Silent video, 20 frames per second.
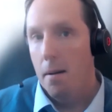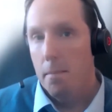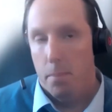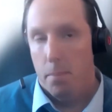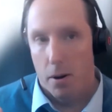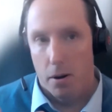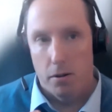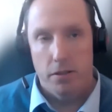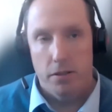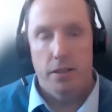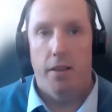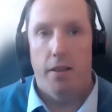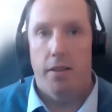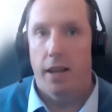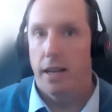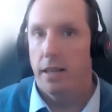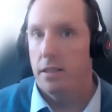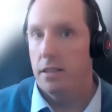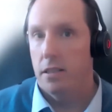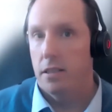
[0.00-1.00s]
but also
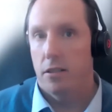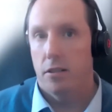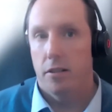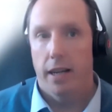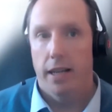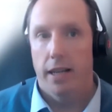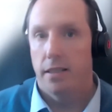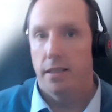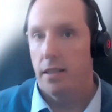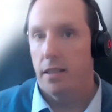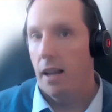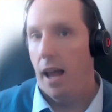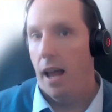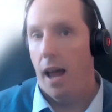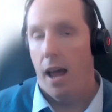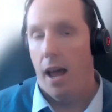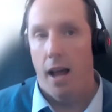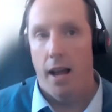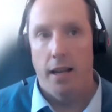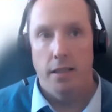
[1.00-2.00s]
the industry's
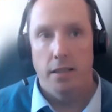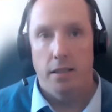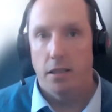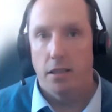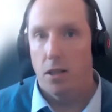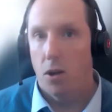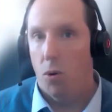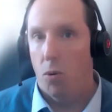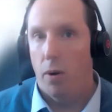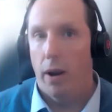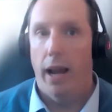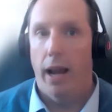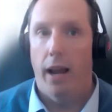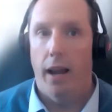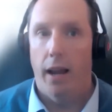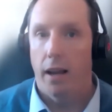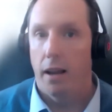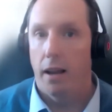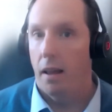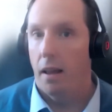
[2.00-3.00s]

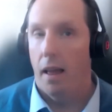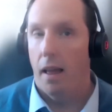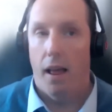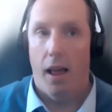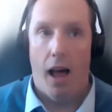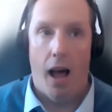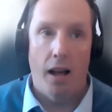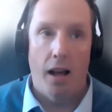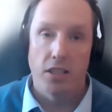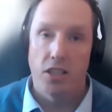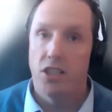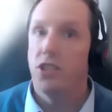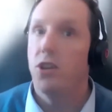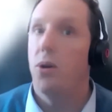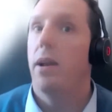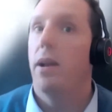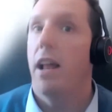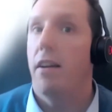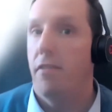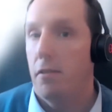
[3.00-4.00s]
installing
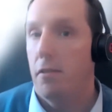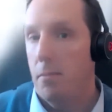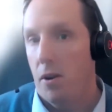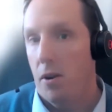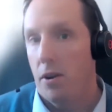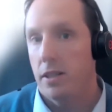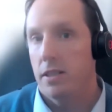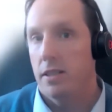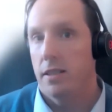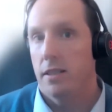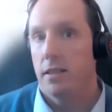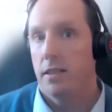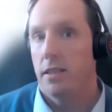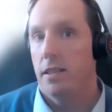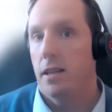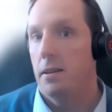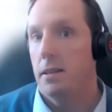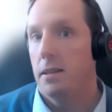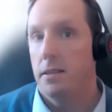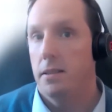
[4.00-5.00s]
sewer level monitors
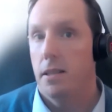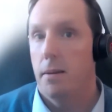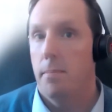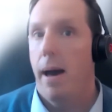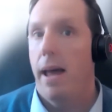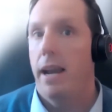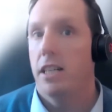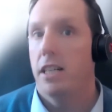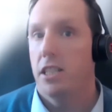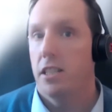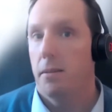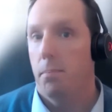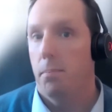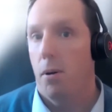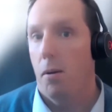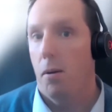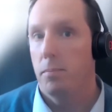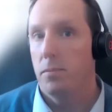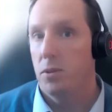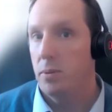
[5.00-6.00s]
to manage the
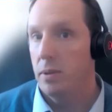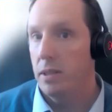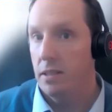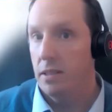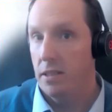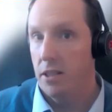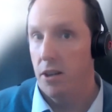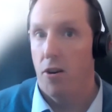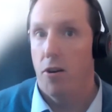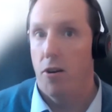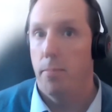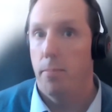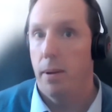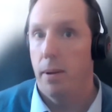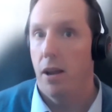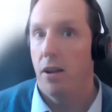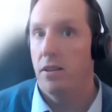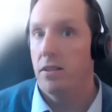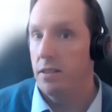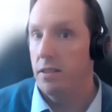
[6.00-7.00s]
problems with sewer
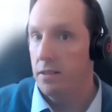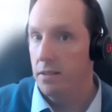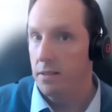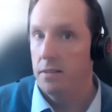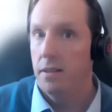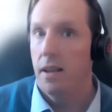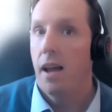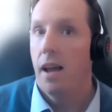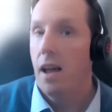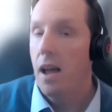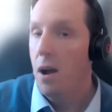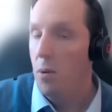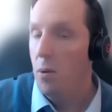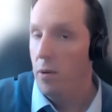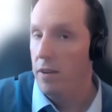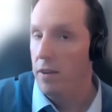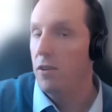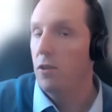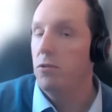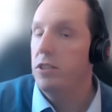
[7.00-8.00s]
abuse, and
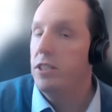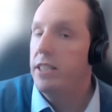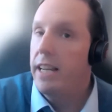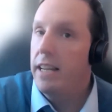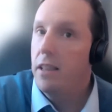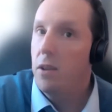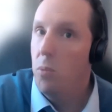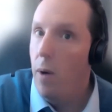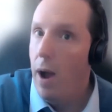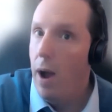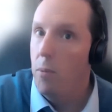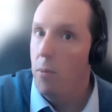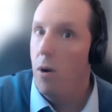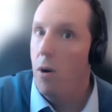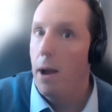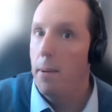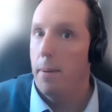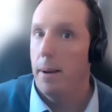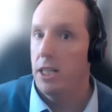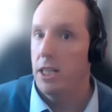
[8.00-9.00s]
we've all seen the wet
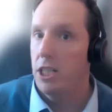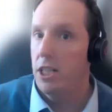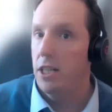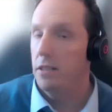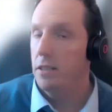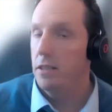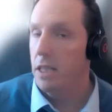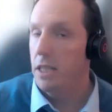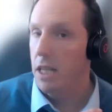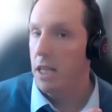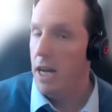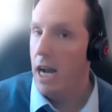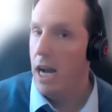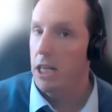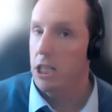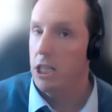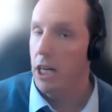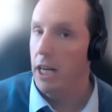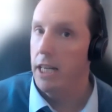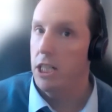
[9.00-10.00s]
wipe issues and the
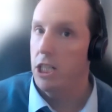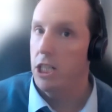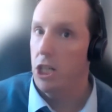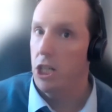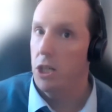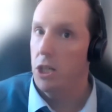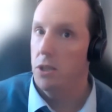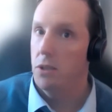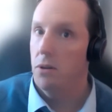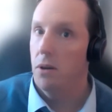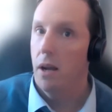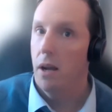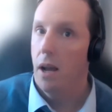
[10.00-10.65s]
national issue